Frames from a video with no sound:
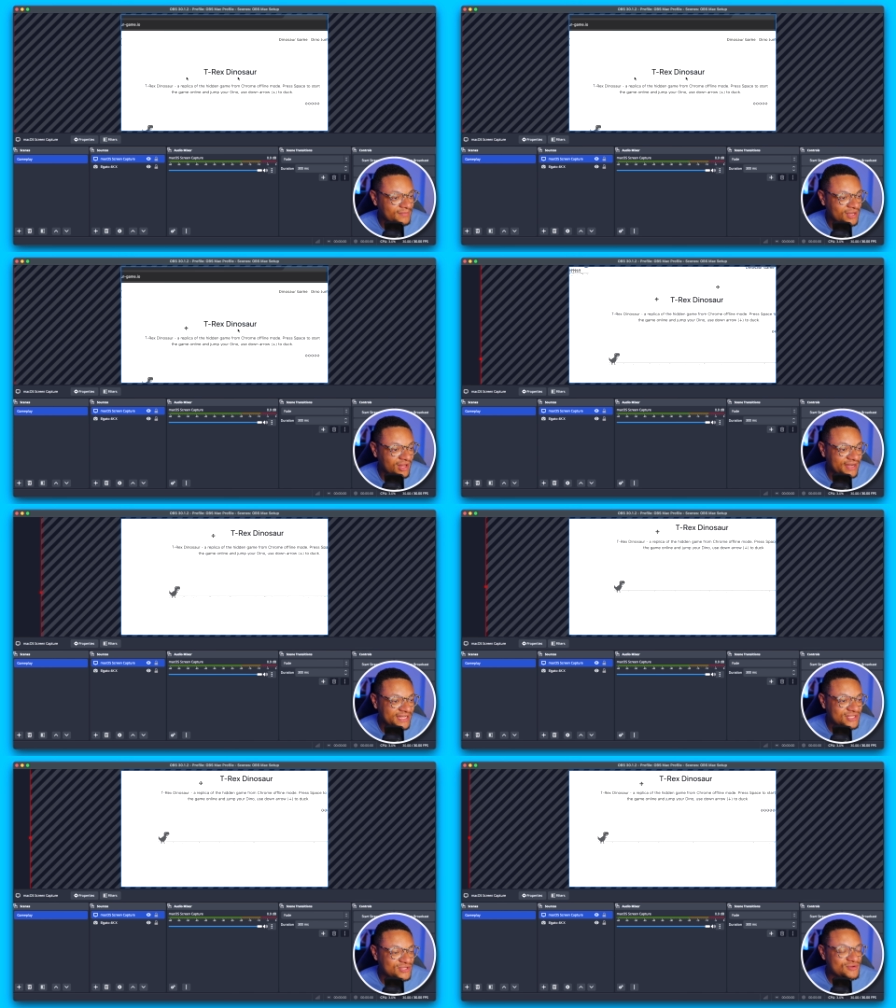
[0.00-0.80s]
And all I need
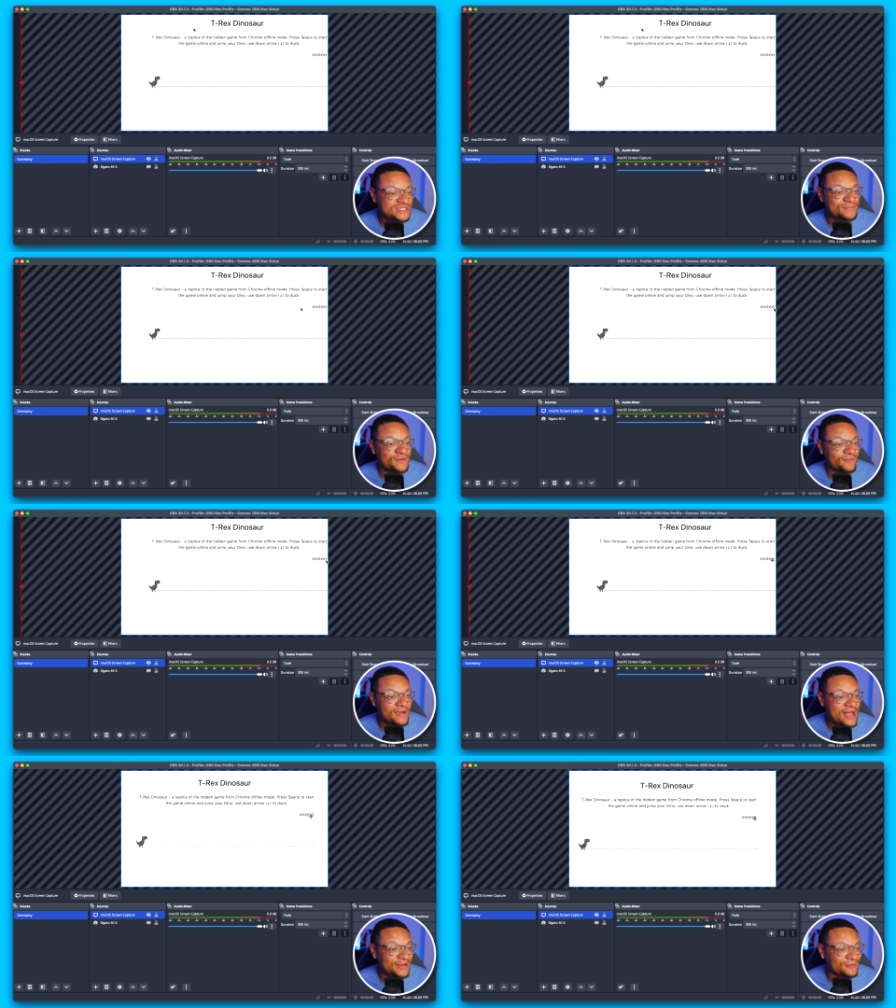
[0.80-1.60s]
to do is move
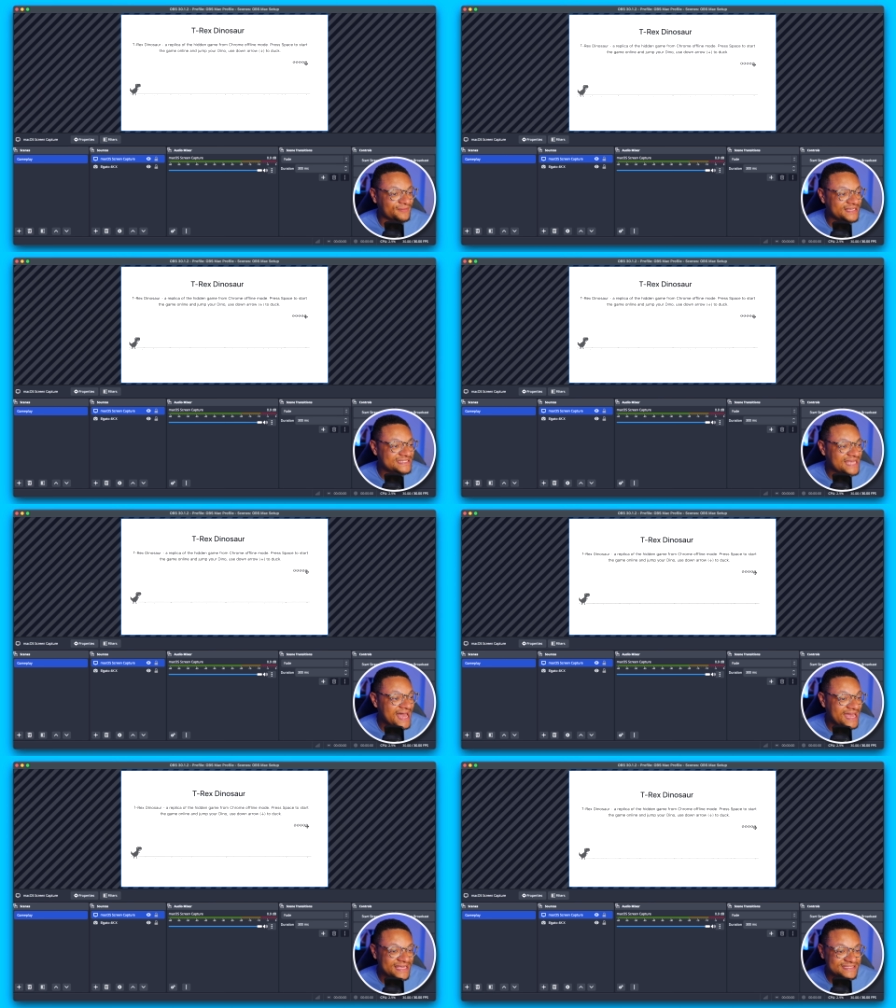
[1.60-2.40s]
around and
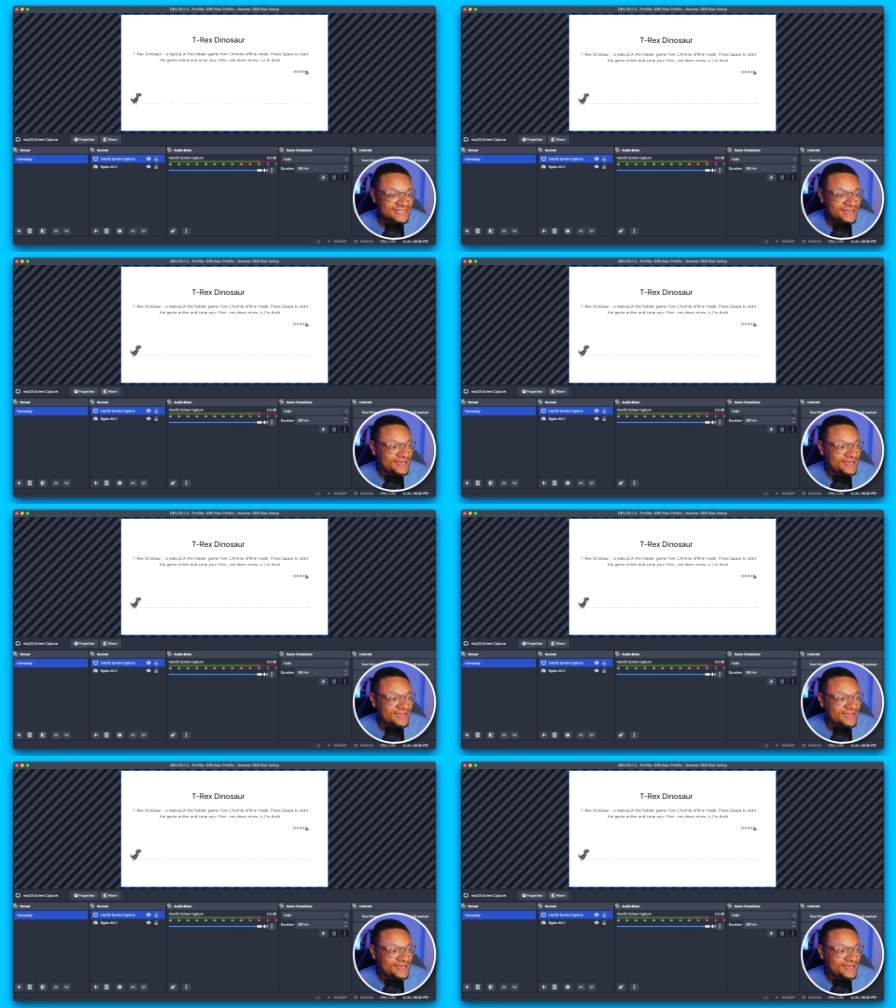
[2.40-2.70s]
resize